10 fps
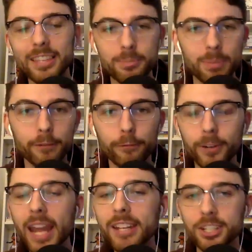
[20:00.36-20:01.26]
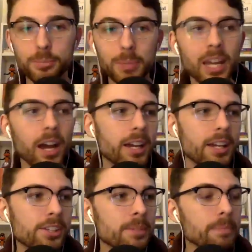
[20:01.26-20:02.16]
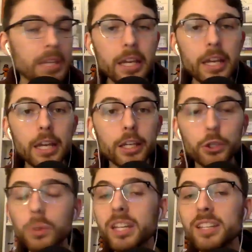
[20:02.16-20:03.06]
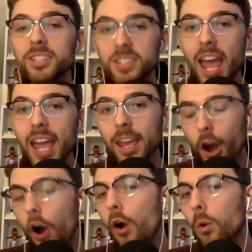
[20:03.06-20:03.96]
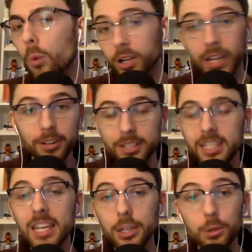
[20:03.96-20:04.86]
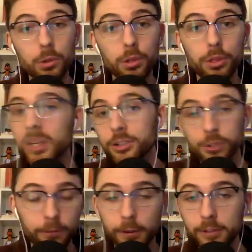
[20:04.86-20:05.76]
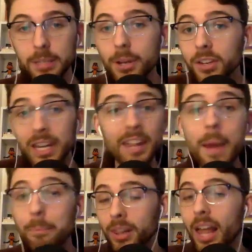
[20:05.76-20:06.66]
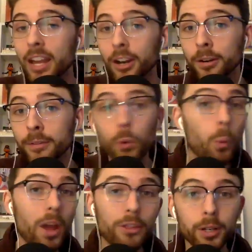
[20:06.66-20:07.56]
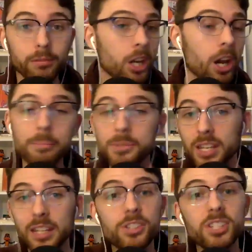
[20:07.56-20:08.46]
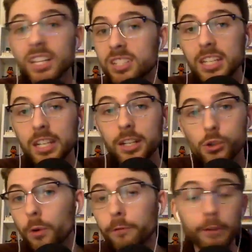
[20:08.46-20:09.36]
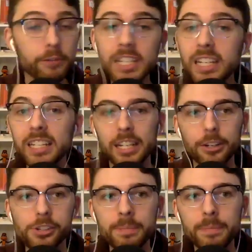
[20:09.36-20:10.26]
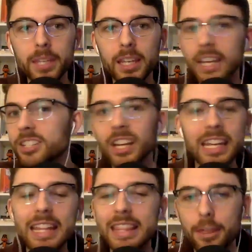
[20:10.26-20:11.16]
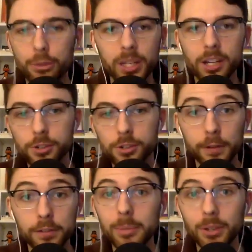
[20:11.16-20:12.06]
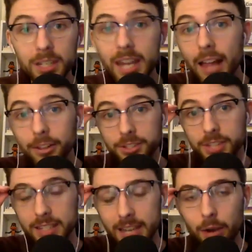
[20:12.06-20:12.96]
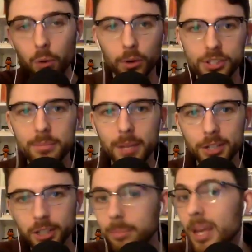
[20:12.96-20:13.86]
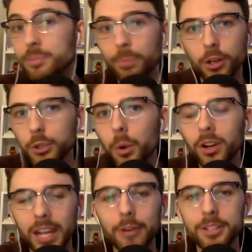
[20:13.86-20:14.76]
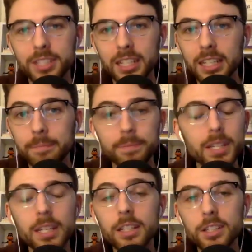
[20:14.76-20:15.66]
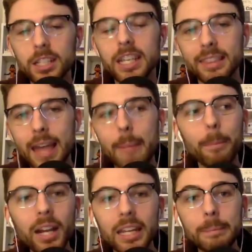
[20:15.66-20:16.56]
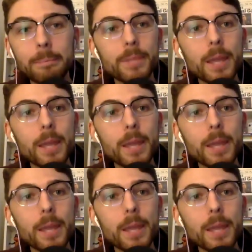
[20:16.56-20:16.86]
these big free agents? Because you can say, oh, we're guaranteeing you $350 million. And that player, whether it comes in 6 years or 15 years, is going to get that $350 million. That's how it works in Major League Baseball. You are guaranteed to get that money.